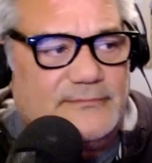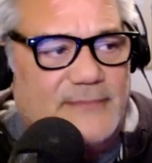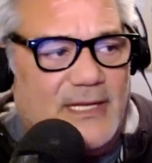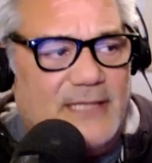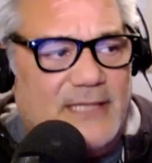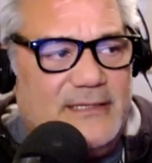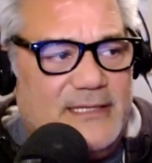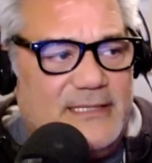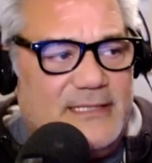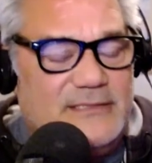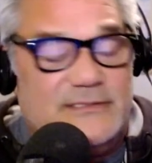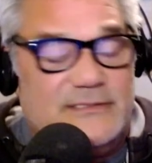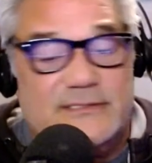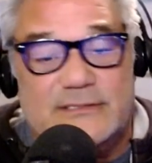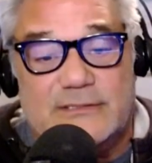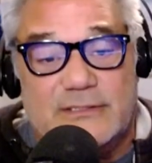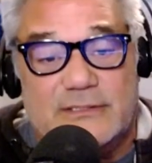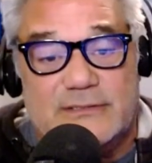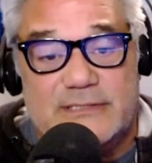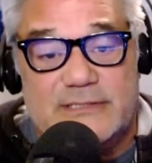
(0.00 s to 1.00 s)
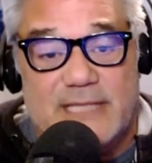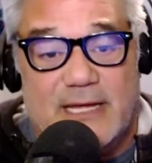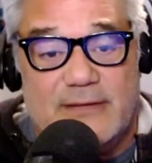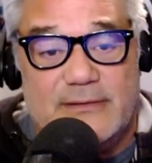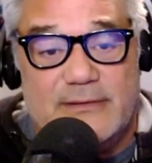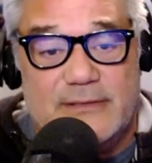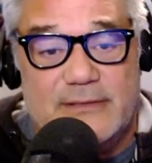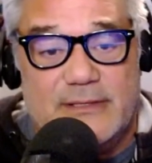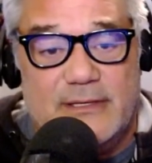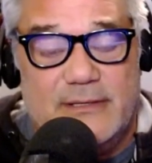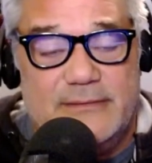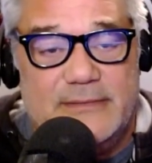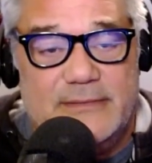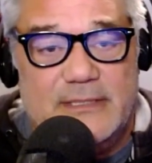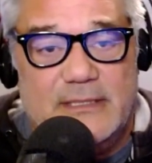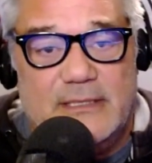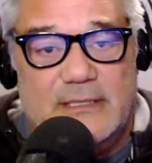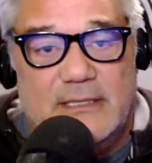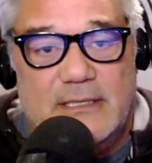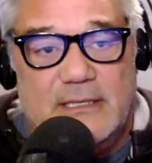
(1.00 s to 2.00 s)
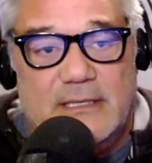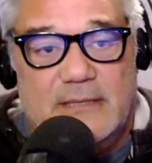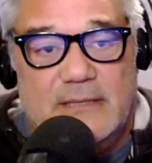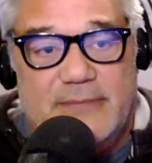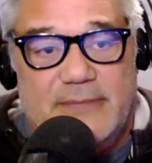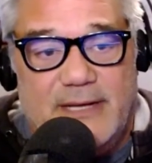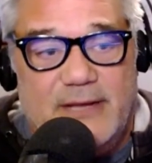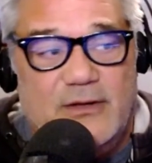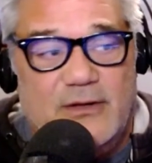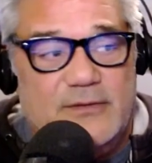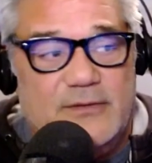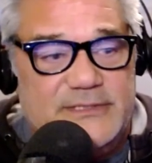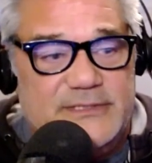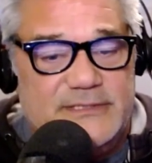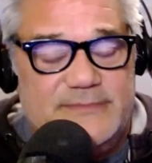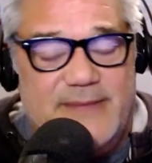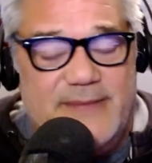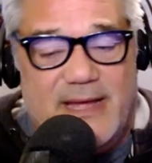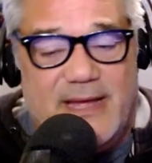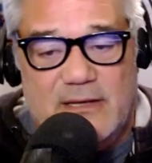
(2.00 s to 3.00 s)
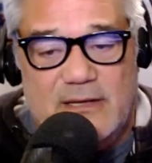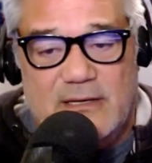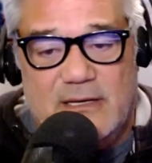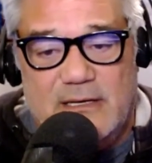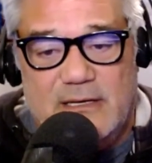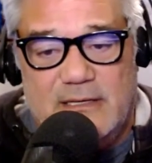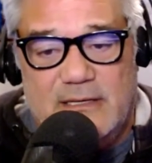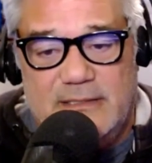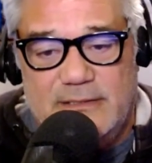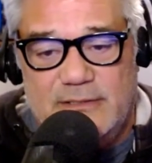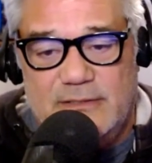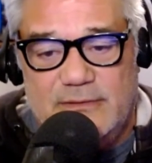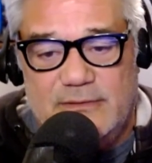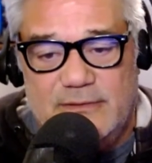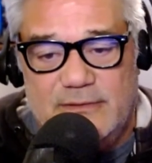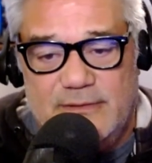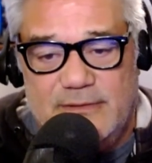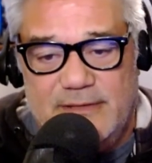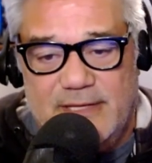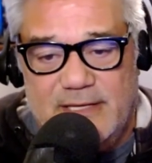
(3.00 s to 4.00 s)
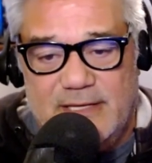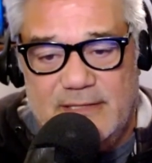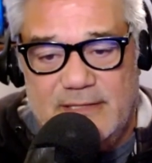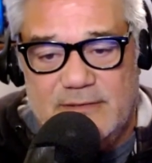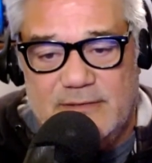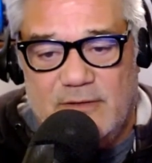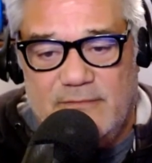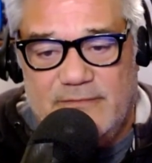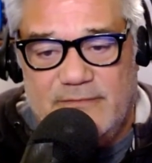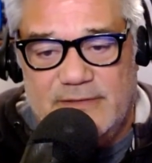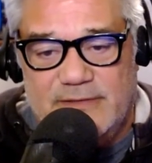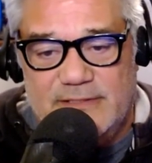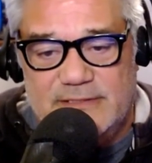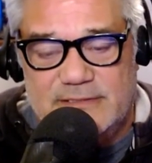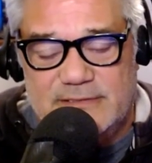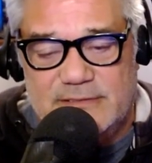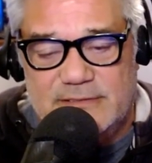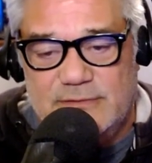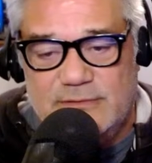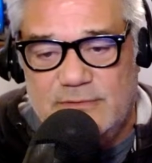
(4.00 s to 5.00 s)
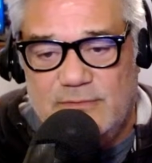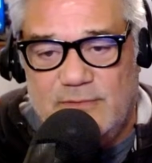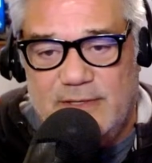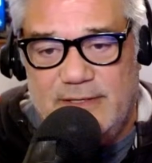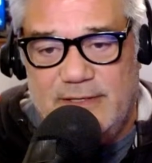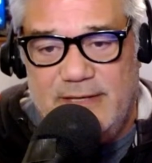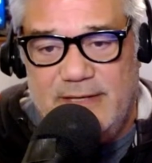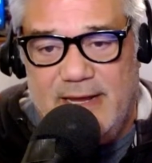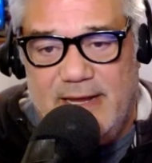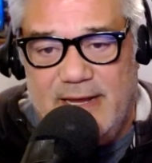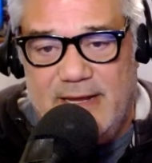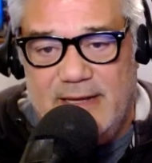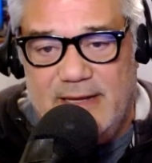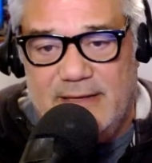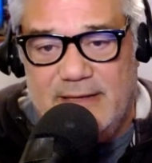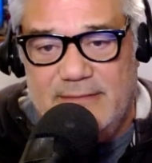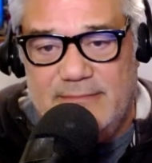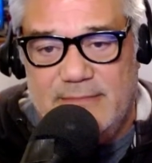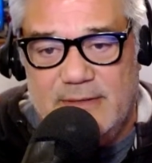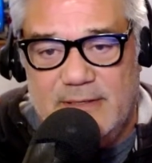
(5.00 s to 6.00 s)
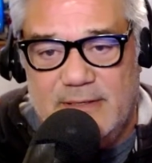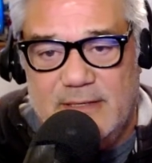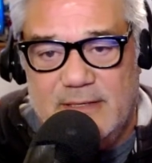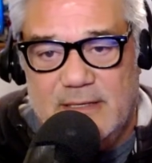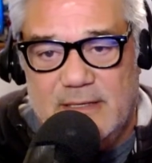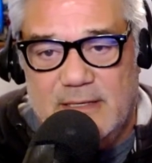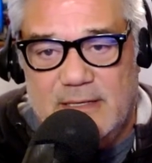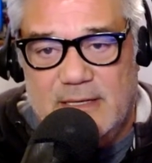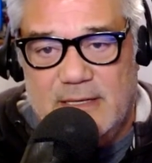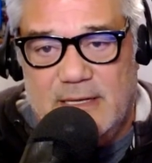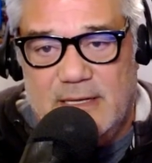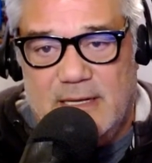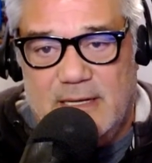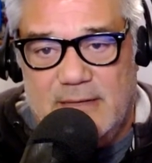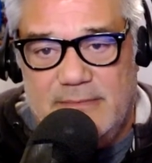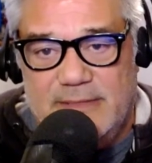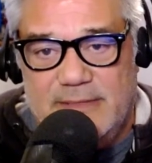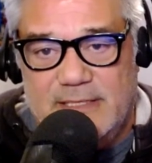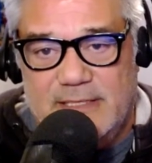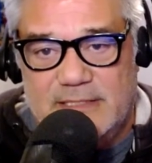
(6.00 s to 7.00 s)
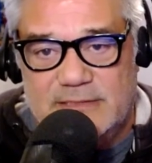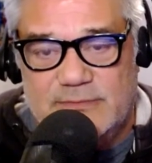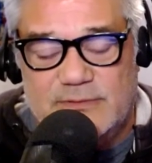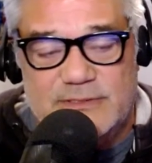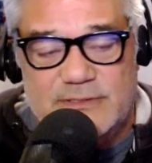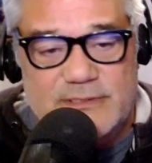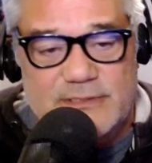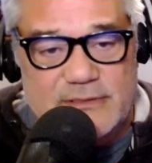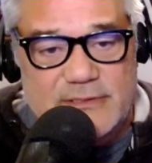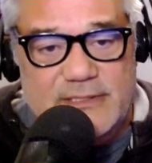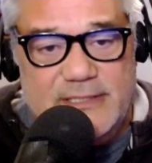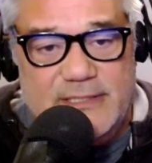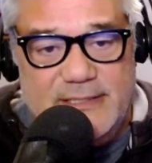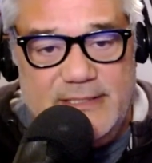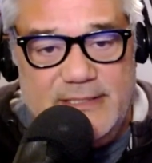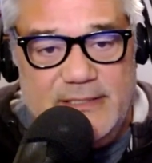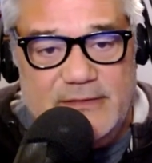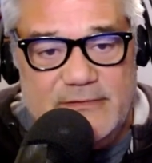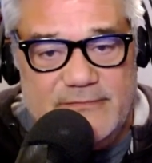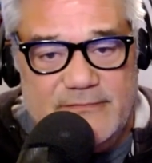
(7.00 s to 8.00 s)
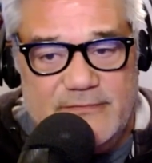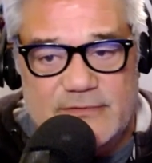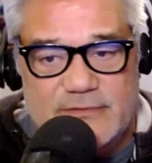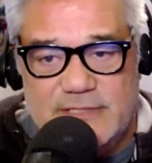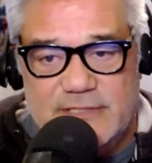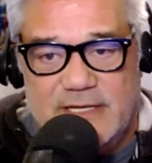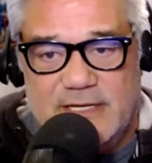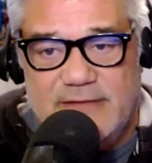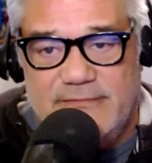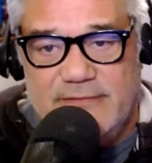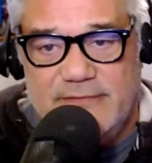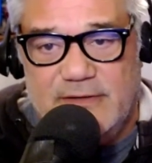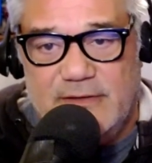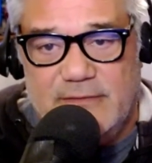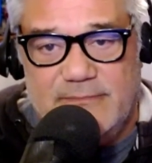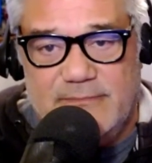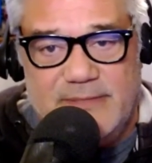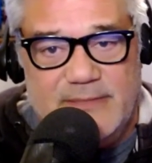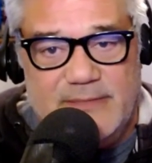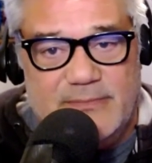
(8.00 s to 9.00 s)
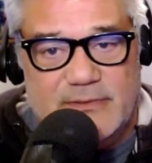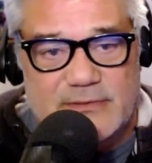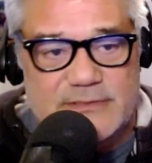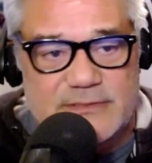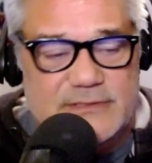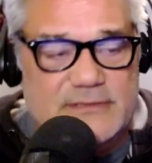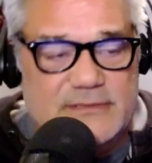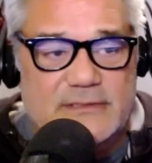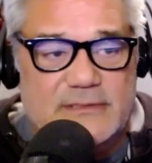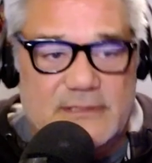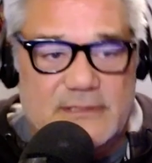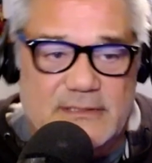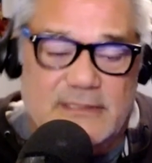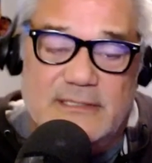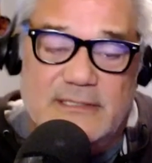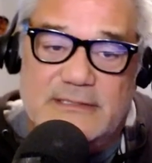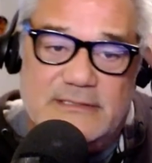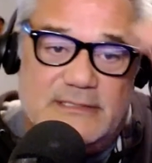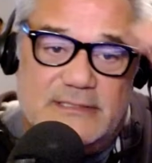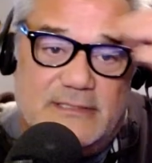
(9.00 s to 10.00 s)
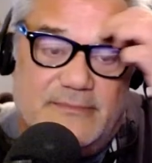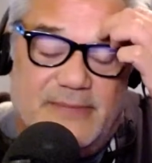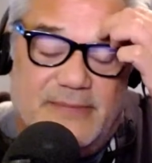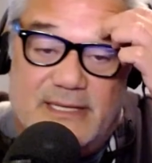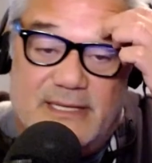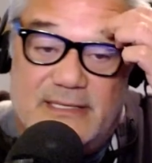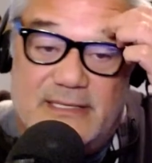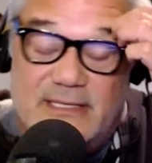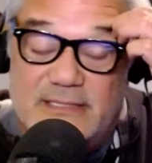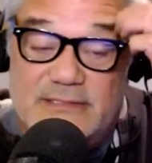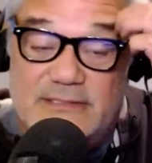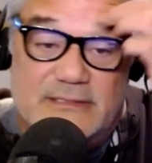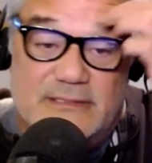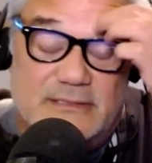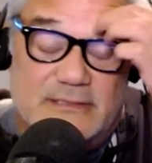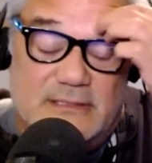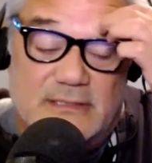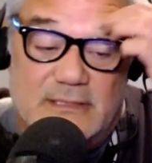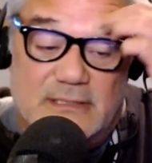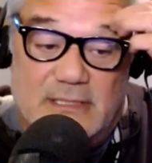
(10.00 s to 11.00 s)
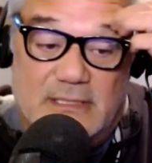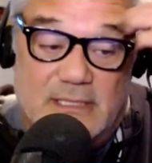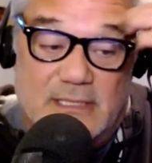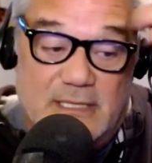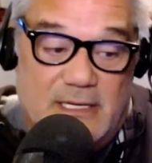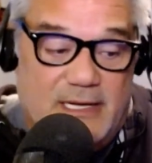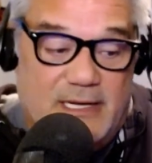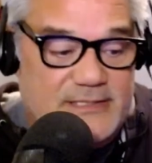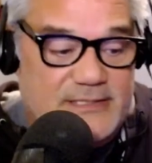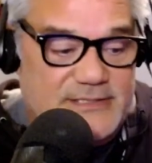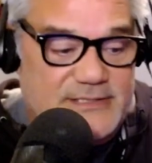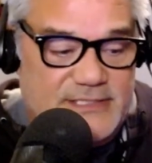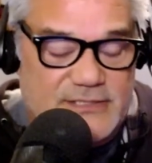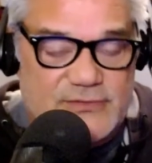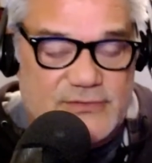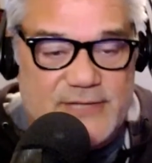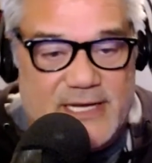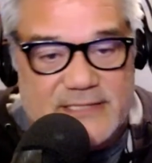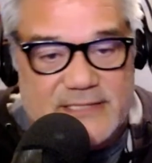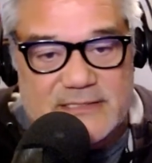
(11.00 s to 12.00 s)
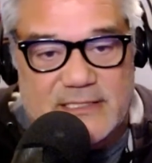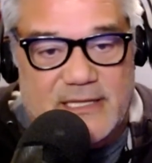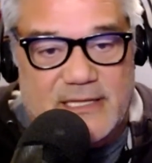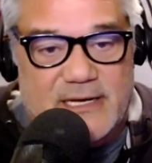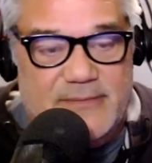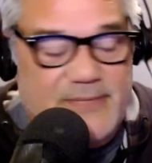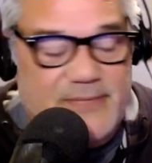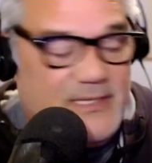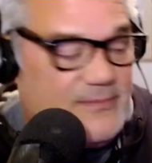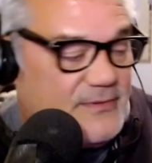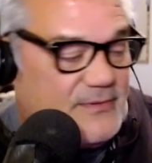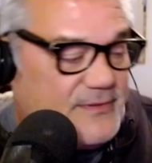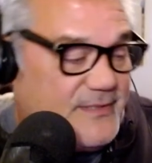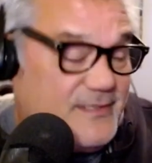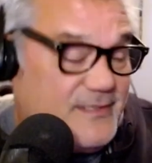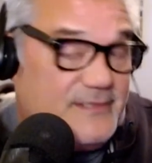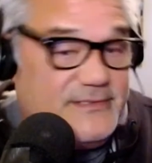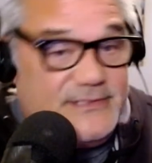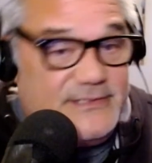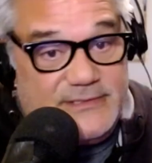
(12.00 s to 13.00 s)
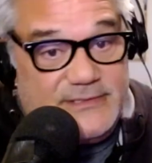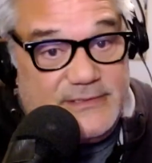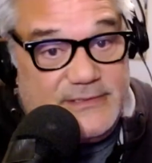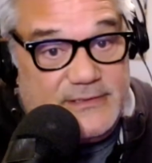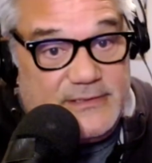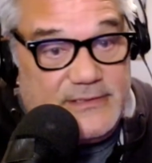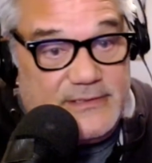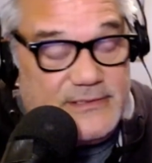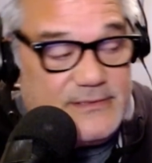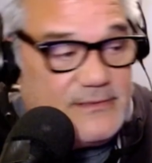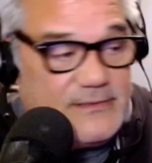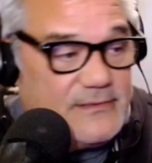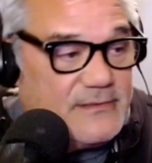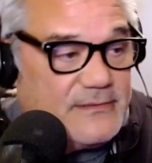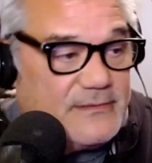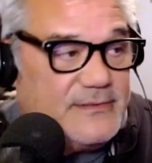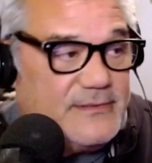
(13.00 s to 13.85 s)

Things just go south, But I hope she's back on, doing her thing, hopefully soon one day. And because we're still going to need her for stuff, People are still going to listen and pay attention. And she attracts a lot of people, She's a good-looking girl.